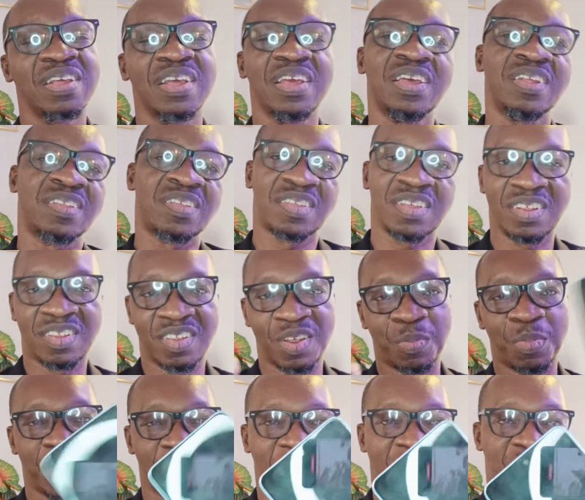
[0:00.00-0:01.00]
It's a
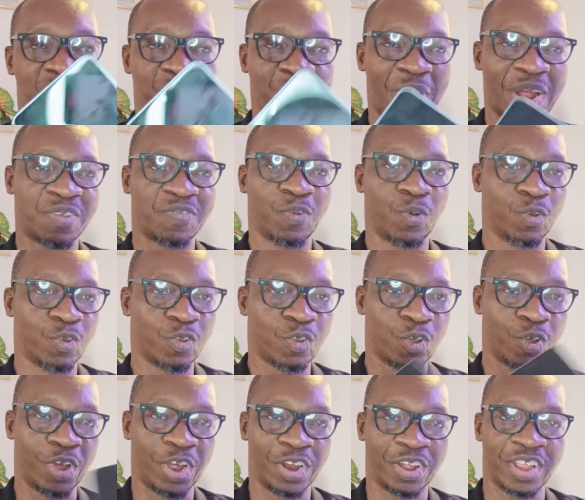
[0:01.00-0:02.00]
budget smartphone, so
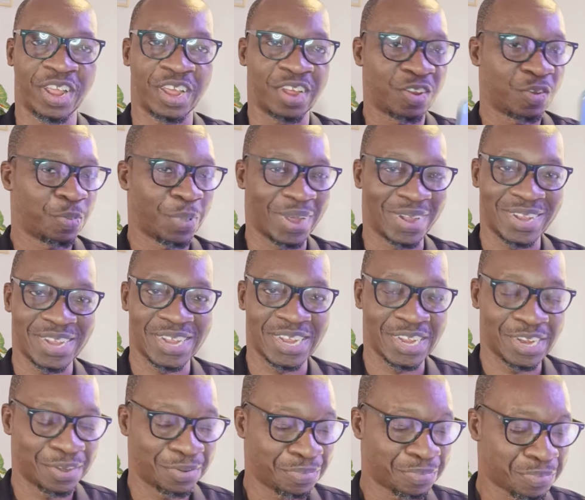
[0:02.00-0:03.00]
you're not
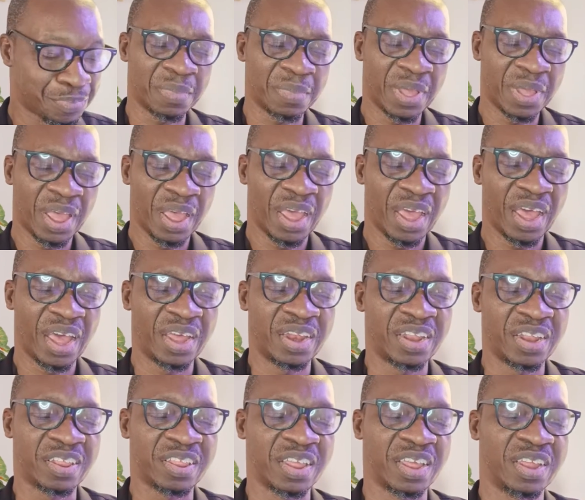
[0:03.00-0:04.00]
expecting
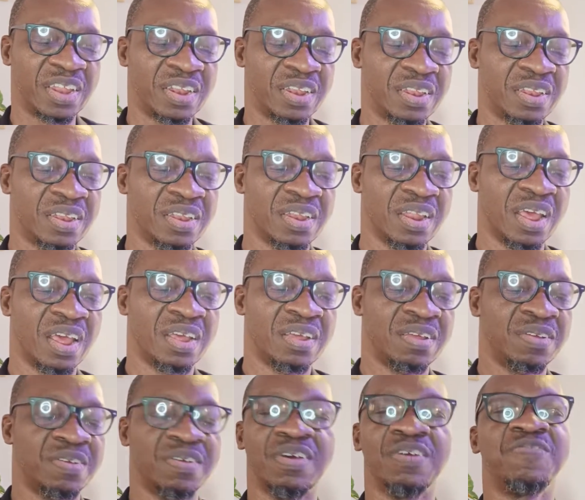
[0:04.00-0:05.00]
anything
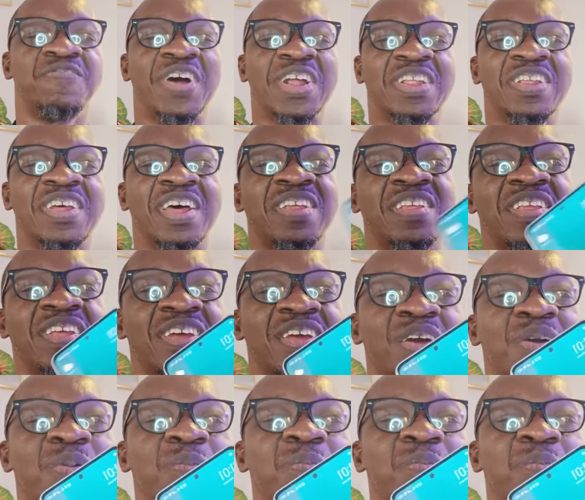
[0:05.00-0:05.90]
fantastic,